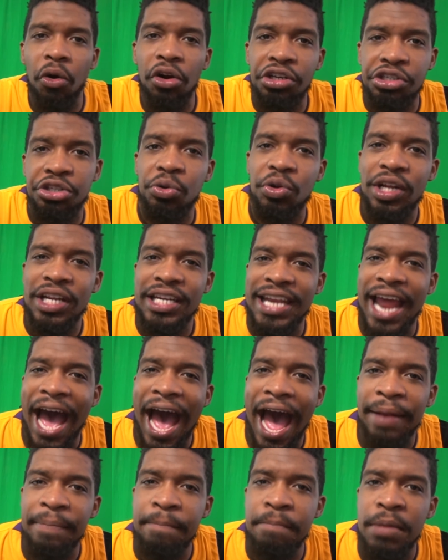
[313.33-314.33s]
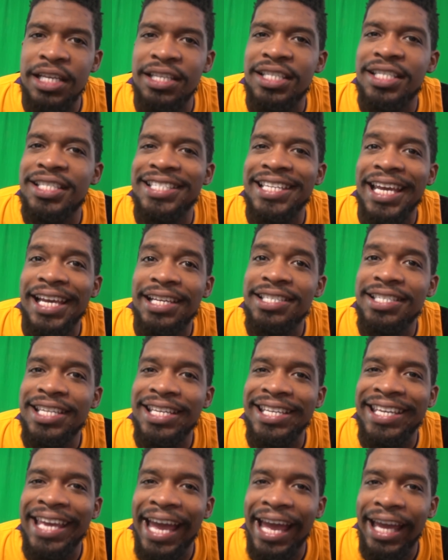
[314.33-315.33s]
want you to not miss
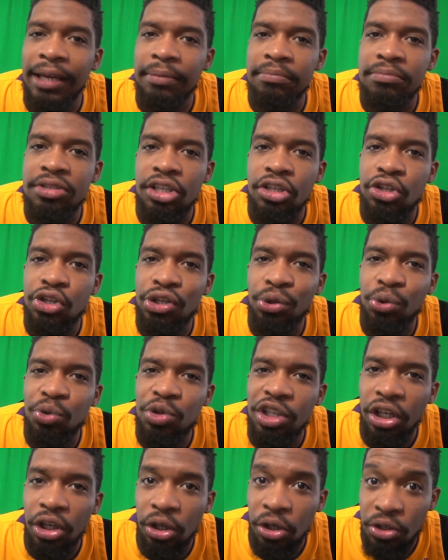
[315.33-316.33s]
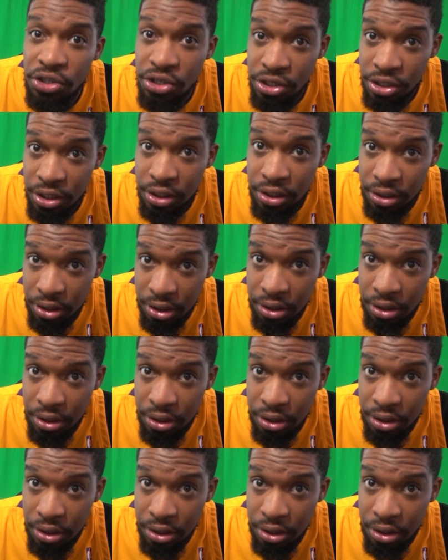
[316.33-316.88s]
60 games in 2 years.